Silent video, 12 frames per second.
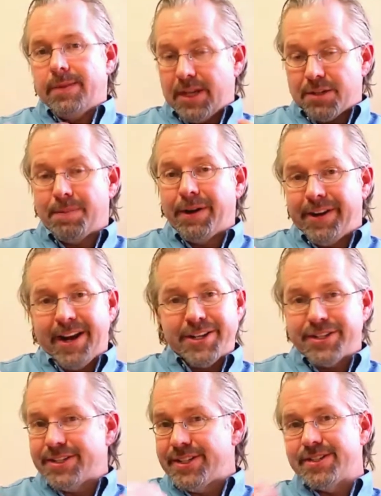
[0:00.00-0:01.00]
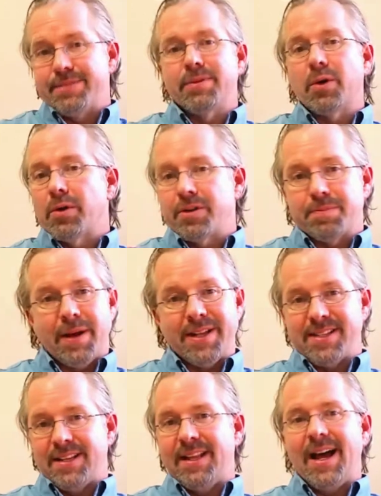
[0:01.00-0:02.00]
The experiential system
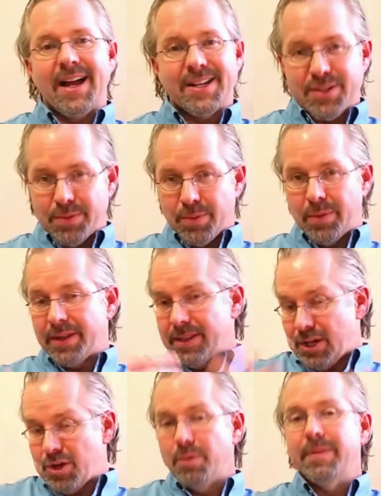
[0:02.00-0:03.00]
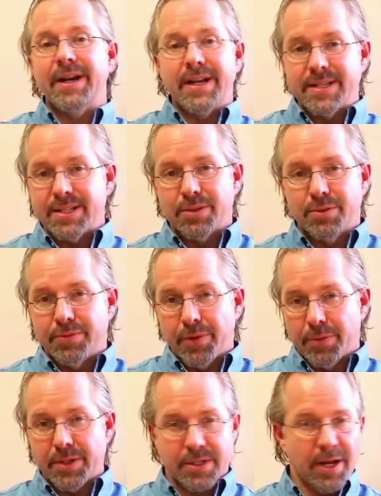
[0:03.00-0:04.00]
corresponds a lot to what the humanists who
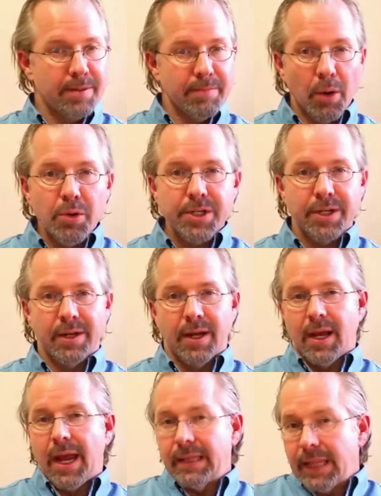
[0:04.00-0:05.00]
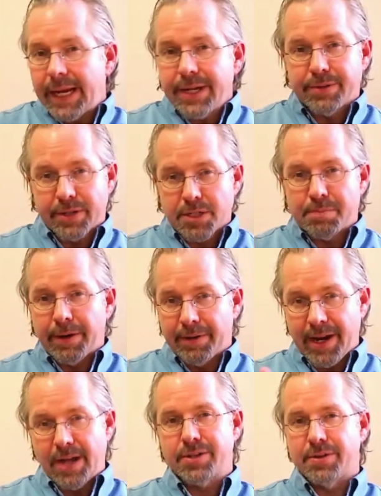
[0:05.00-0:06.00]
focused on emotion and later
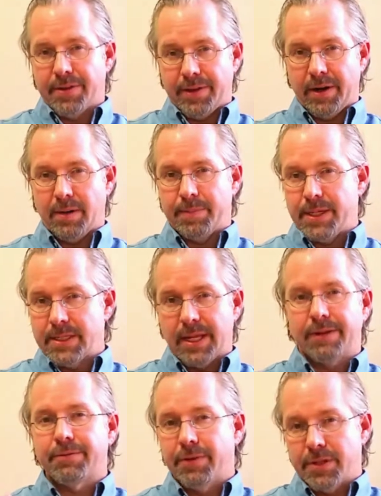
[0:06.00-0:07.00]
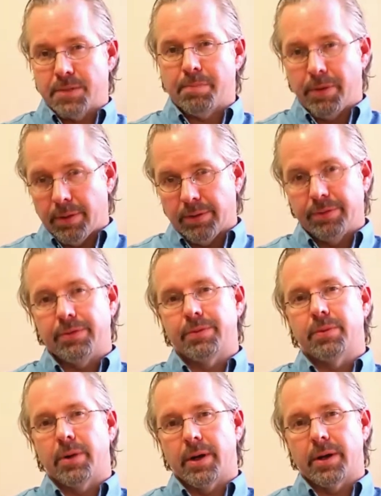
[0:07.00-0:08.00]
experiential therapies like Fritz
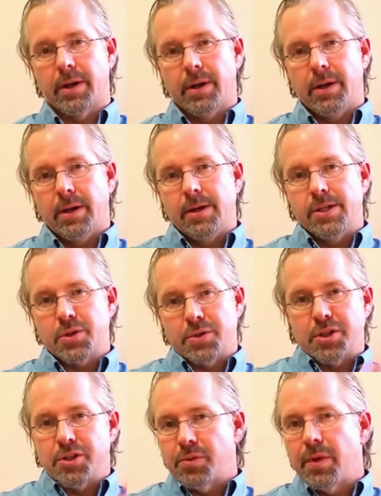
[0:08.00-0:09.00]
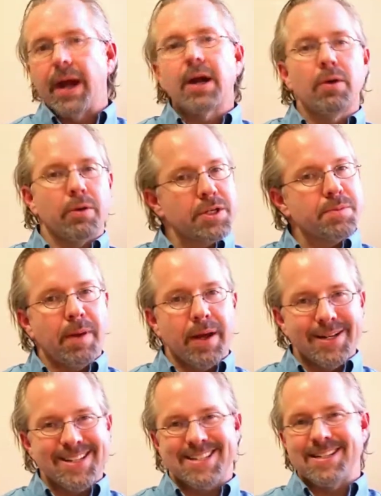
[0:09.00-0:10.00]
Perls' work. So it's a direct
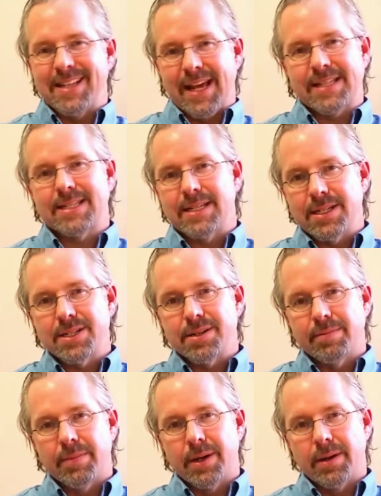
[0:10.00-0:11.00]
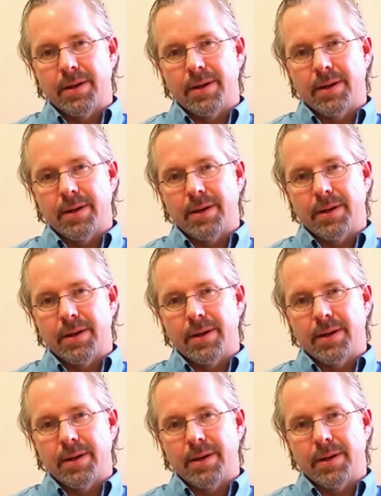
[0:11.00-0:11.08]
correspondence to that system.